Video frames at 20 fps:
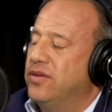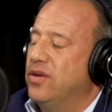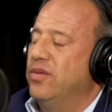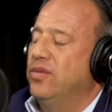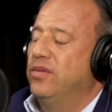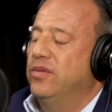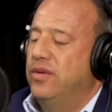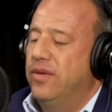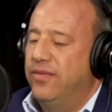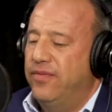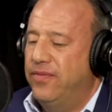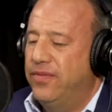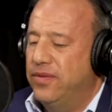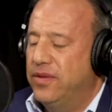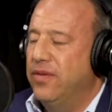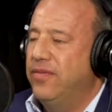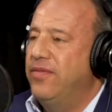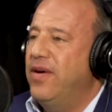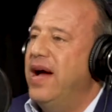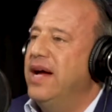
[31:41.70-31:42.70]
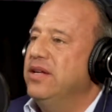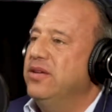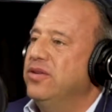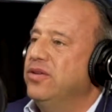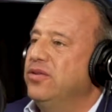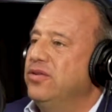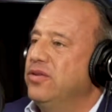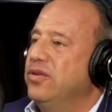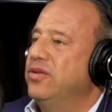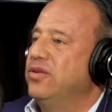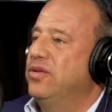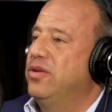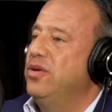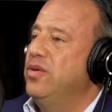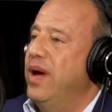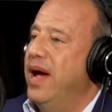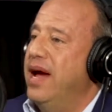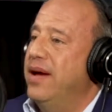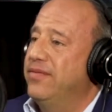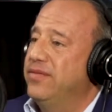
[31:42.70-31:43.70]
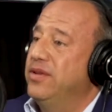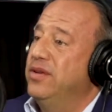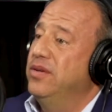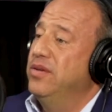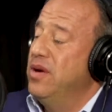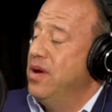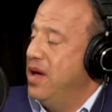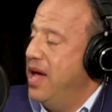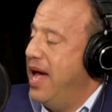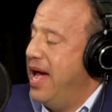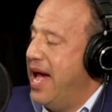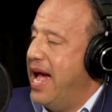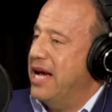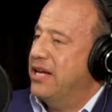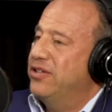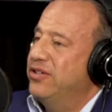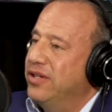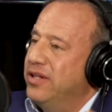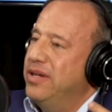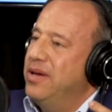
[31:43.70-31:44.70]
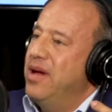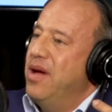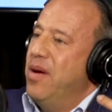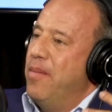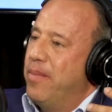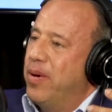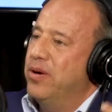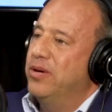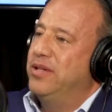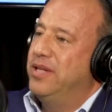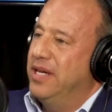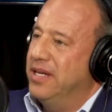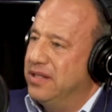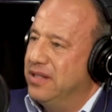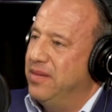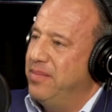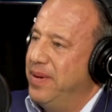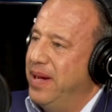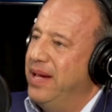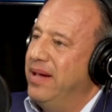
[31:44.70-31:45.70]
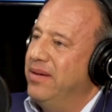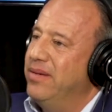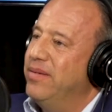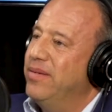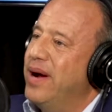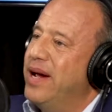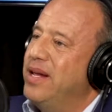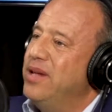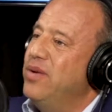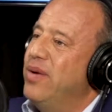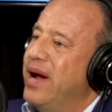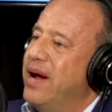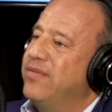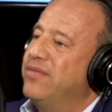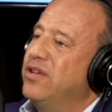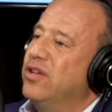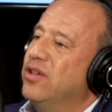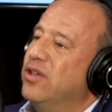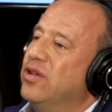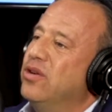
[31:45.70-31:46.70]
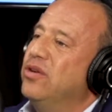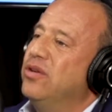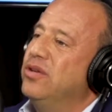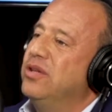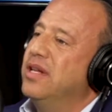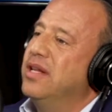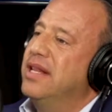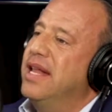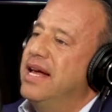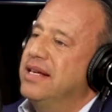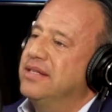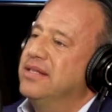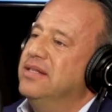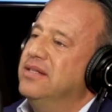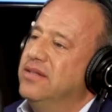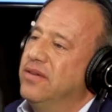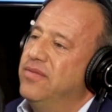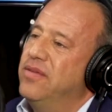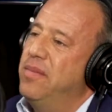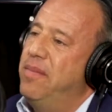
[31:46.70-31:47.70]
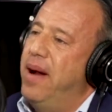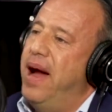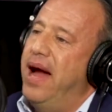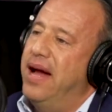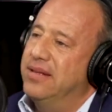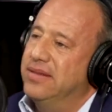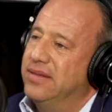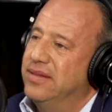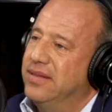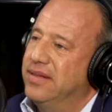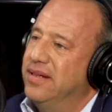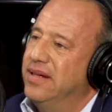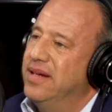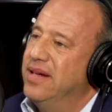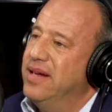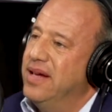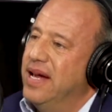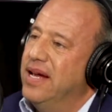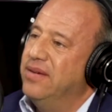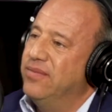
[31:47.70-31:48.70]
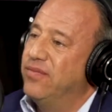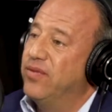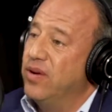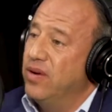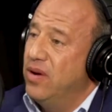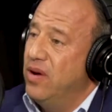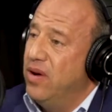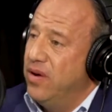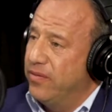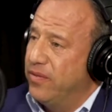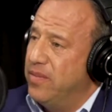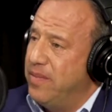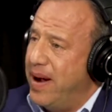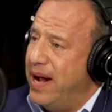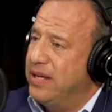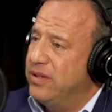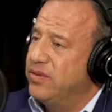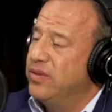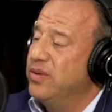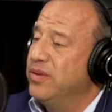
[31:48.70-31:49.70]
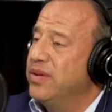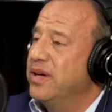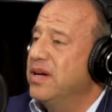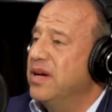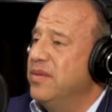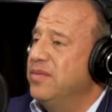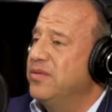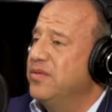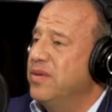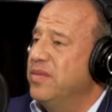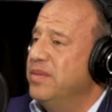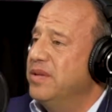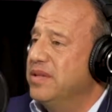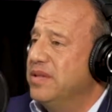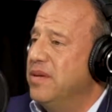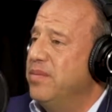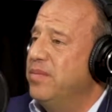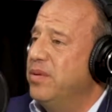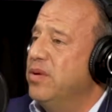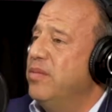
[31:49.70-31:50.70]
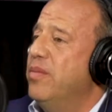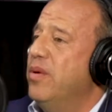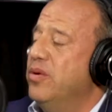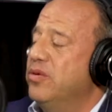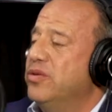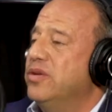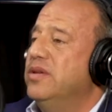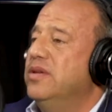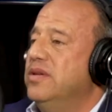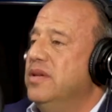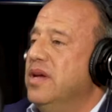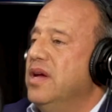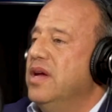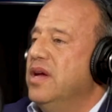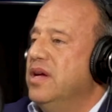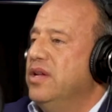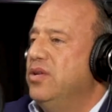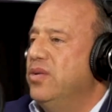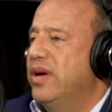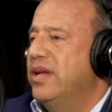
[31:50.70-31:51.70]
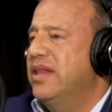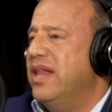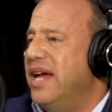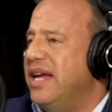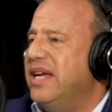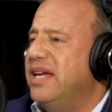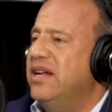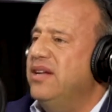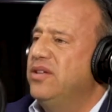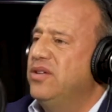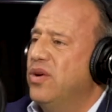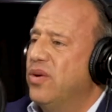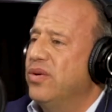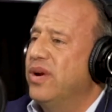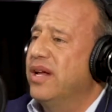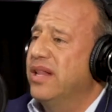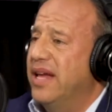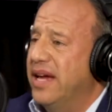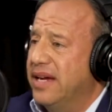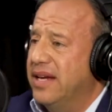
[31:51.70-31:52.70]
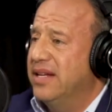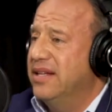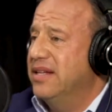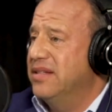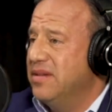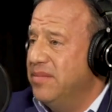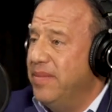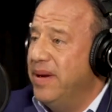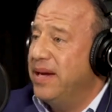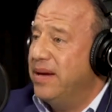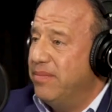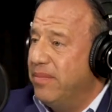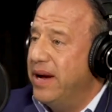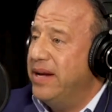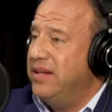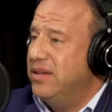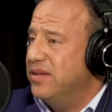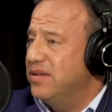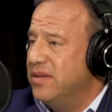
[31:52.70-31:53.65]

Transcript: So to to find your truth, you have to actually participate, right? You have to learn the lessons of the past. And for for my truth, it comes from a simple emotion. Do I like it? Don't I like it? Does it make right?